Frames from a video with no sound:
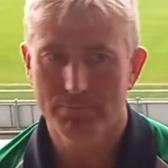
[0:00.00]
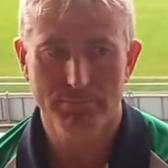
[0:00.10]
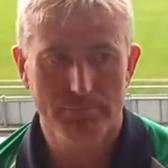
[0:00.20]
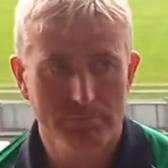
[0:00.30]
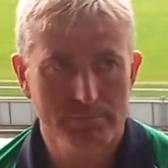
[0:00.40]

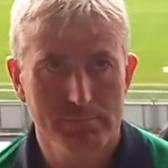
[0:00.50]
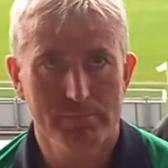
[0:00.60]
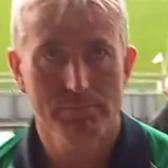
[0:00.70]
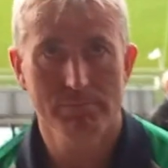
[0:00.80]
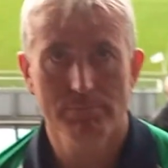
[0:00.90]
Those 2
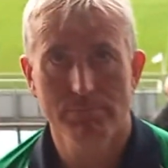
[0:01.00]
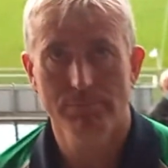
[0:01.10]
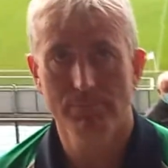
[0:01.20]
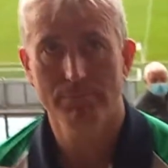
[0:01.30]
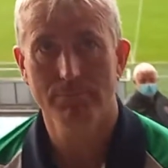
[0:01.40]
goals, John,
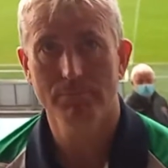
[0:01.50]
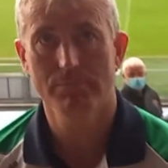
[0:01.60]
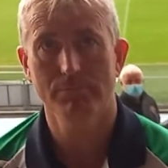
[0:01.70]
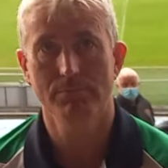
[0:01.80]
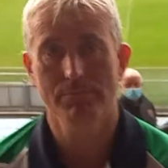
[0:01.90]
give you the
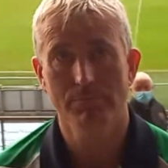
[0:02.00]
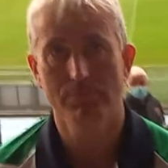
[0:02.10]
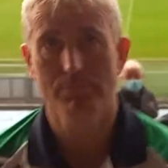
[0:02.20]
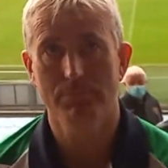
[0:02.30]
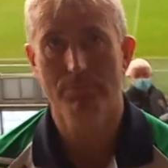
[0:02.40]

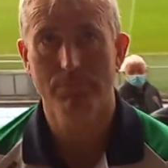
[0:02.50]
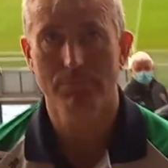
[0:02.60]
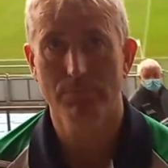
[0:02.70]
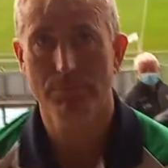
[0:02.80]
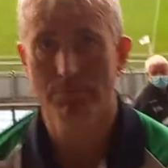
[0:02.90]
6-point cushion,
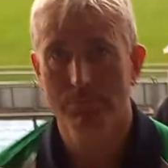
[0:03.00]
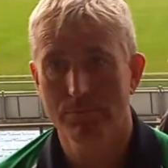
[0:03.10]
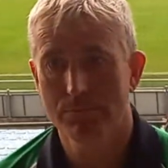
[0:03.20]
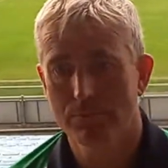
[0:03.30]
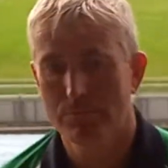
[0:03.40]
and he held that
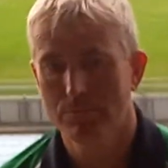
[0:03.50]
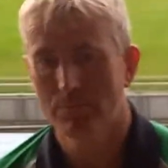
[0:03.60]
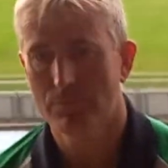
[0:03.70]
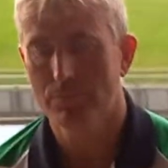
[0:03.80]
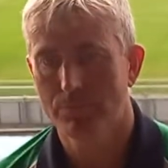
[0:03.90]
right through the
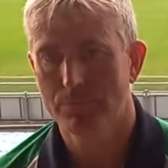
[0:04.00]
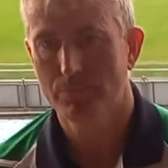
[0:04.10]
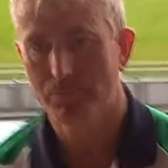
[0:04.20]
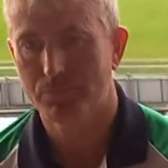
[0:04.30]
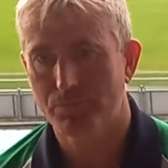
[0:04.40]
match.
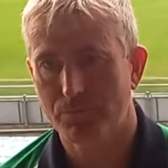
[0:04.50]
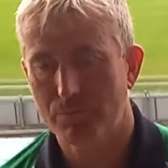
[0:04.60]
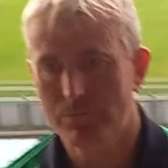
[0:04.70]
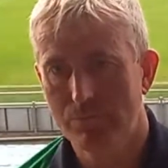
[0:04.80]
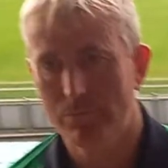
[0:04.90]

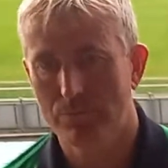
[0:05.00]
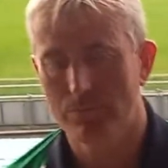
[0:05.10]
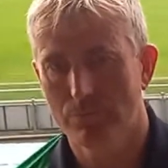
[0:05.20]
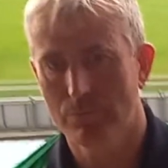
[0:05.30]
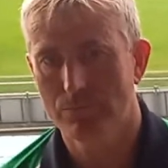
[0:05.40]

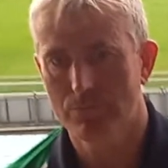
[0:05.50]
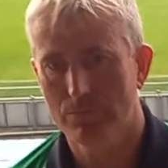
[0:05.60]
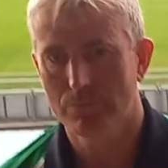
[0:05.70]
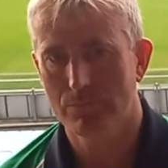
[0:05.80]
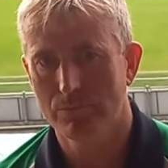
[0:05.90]
That
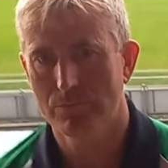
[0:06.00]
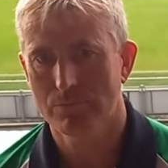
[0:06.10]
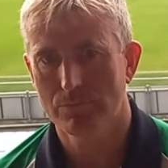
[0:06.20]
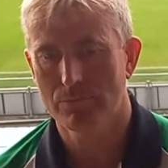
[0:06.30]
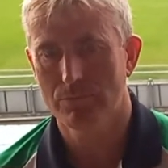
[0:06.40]
was really
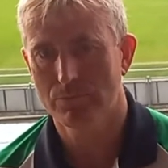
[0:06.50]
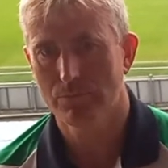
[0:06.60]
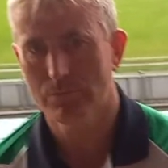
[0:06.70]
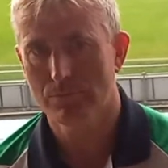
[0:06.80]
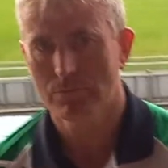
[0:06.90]
important. I
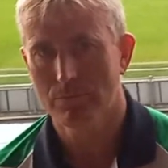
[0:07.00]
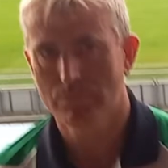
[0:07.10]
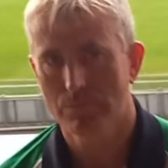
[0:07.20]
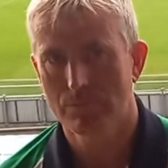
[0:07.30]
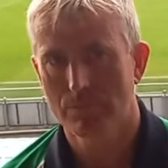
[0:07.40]
think that was a
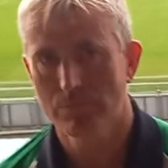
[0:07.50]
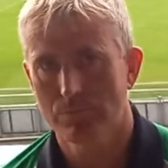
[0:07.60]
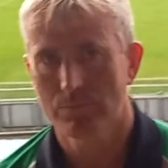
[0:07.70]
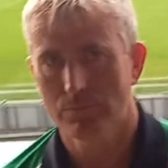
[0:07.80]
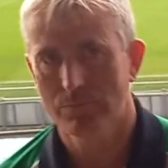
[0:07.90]
real game
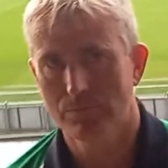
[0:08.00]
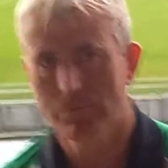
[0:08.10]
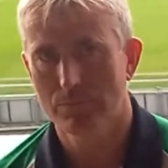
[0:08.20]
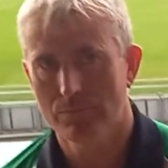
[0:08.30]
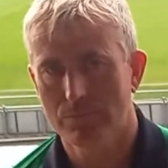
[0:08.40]
changer,
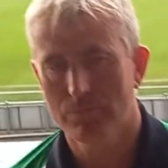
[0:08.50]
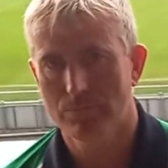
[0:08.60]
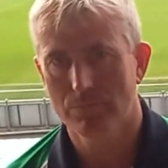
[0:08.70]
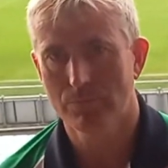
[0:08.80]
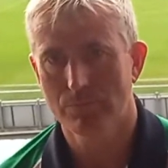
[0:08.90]
as well
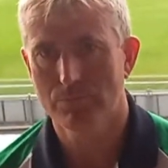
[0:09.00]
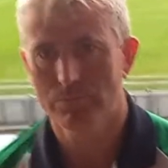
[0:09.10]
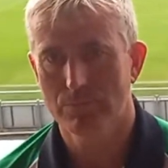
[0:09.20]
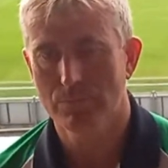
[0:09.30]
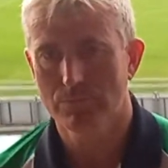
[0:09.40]
as Nicky
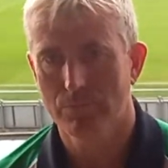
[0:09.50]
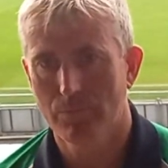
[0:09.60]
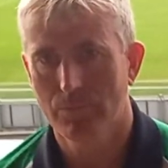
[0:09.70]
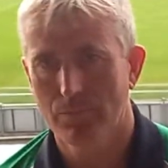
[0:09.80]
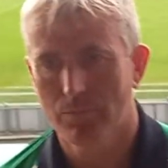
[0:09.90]
Quaid's
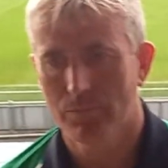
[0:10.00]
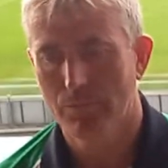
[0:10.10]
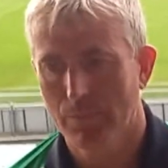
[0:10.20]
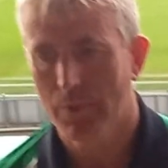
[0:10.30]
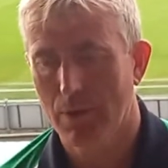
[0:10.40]
save.
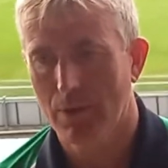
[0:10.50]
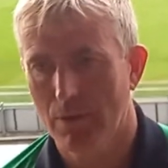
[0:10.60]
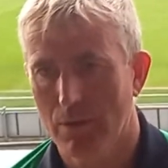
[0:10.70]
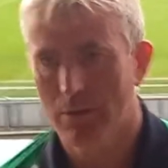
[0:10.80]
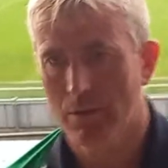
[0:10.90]
But
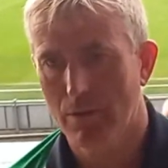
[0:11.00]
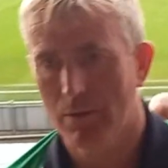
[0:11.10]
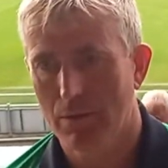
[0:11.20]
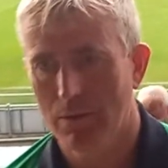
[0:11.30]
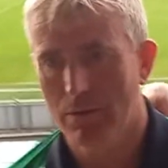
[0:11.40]
you were able
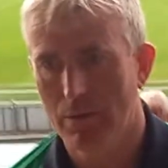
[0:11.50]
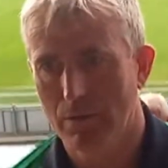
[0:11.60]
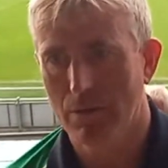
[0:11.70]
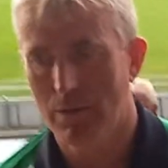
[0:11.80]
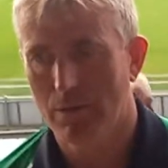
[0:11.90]
to
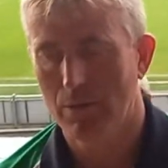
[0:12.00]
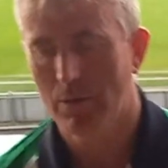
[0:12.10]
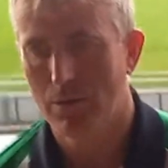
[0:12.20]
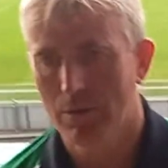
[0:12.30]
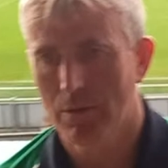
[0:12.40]
just play
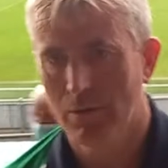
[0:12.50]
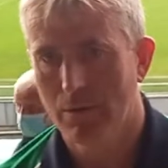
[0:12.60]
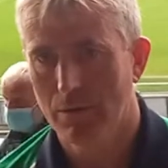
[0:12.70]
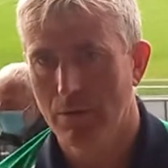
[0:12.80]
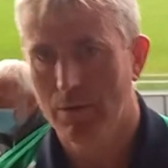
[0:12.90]
your game in
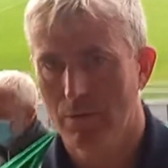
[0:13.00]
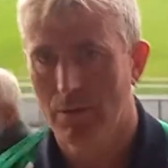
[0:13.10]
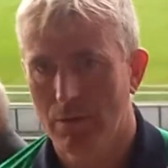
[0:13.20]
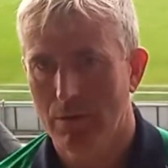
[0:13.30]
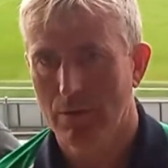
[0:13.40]
the second
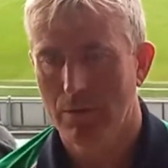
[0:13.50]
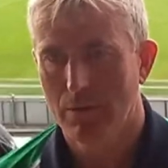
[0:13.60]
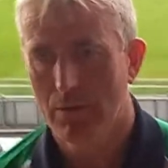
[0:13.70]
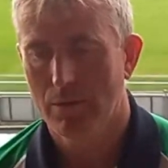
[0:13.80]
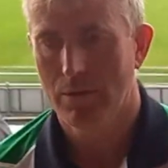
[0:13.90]
half
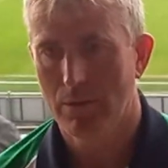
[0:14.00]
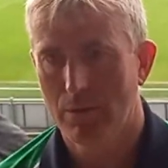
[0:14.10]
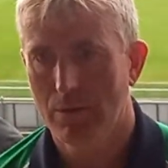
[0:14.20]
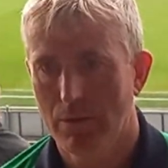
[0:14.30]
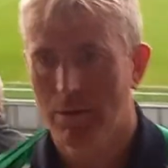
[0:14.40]
with that cushion.